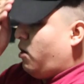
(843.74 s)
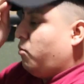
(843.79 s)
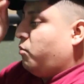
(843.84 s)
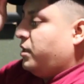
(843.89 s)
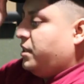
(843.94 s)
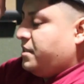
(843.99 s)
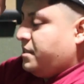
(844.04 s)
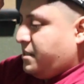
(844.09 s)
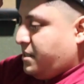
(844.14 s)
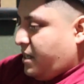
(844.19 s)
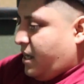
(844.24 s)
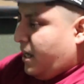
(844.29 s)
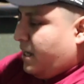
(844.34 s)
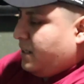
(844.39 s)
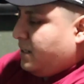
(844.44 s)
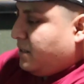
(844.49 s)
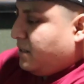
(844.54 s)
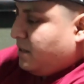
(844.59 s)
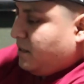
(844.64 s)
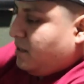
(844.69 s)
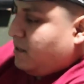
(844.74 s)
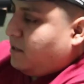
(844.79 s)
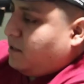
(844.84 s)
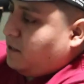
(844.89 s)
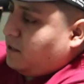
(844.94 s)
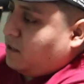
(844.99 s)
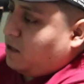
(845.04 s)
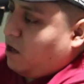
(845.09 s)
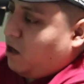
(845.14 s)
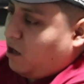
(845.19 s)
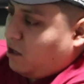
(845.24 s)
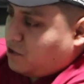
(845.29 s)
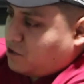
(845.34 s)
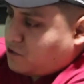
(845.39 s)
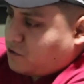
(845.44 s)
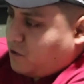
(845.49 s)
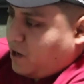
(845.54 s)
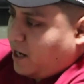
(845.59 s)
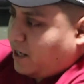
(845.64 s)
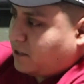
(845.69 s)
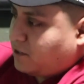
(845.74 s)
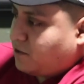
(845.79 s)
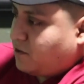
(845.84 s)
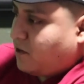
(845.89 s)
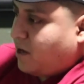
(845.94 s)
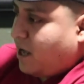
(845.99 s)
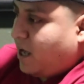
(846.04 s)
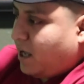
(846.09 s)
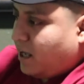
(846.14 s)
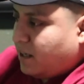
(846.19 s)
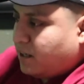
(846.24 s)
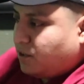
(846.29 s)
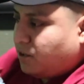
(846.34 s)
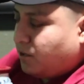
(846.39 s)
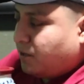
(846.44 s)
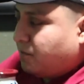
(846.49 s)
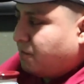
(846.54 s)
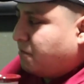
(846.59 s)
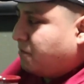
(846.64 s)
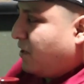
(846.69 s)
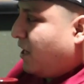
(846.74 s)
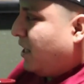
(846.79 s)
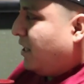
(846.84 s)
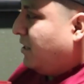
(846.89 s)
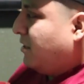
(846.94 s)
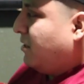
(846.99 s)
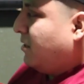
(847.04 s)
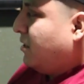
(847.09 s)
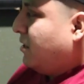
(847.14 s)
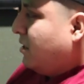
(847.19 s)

we designed the Contractor Hat. You can find